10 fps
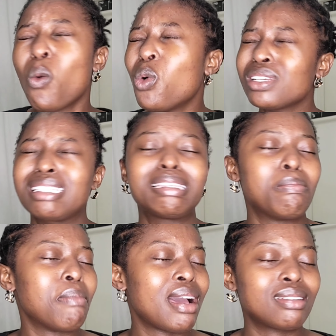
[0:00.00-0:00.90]
What's the
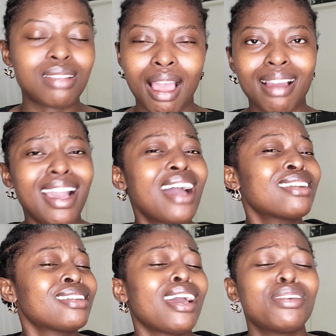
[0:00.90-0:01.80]
matter?
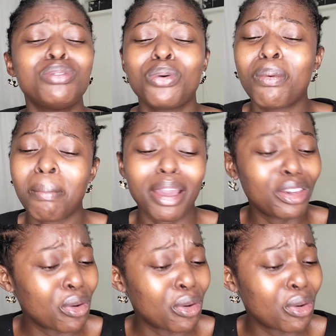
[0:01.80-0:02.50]
Can I know my